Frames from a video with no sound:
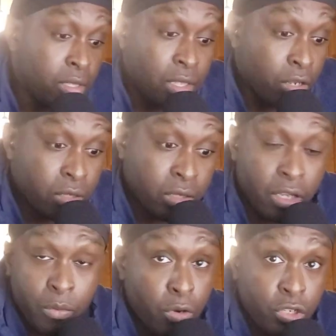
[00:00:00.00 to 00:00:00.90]
The
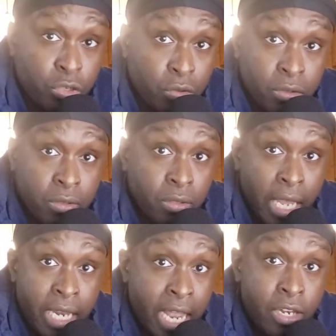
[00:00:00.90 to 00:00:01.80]
the commercials,
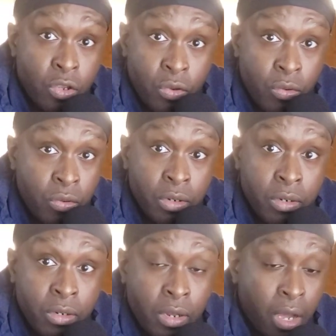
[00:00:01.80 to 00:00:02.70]
like that
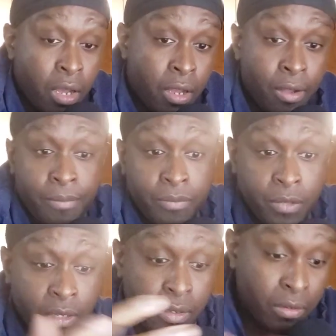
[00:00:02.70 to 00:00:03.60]
dude, um,
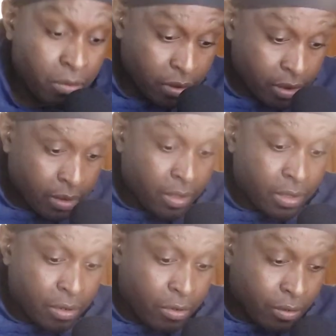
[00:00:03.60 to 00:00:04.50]
the the
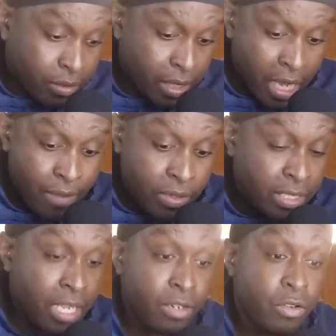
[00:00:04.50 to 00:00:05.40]
the the, heavy
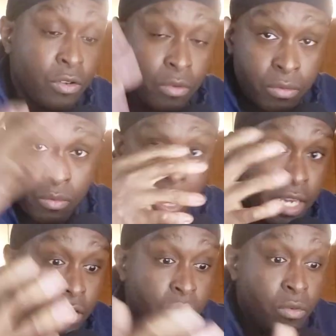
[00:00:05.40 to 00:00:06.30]
set dude,
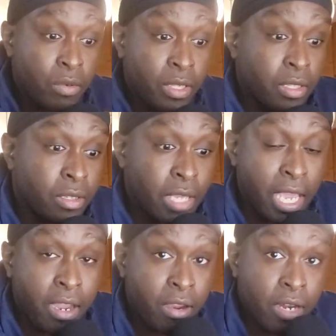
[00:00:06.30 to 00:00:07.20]
white dude with the
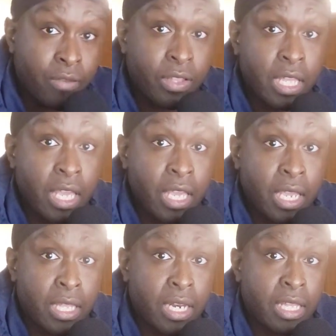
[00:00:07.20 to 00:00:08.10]
hair and everything,
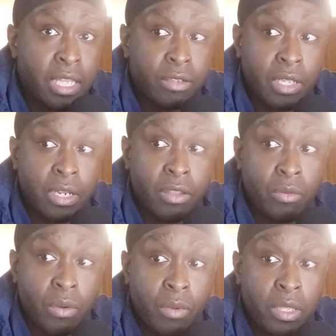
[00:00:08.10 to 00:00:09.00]
and then I think it was another
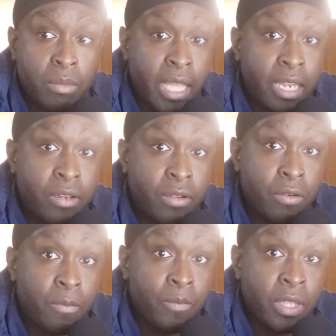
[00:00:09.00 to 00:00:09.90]
one with the black
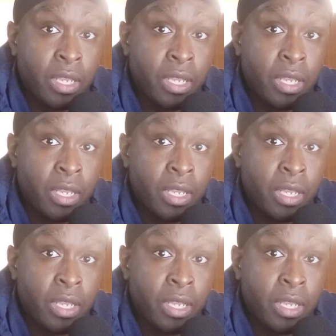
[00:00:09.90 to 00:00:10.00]
dude